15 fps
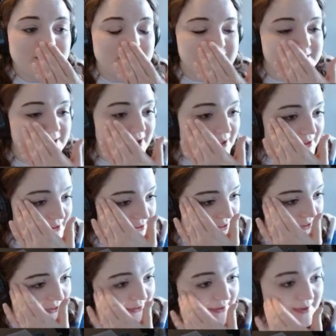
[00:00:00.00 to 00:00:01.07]
put toddler
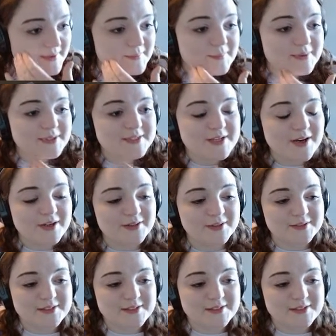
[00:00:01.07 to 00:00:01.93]
in crib, put toddler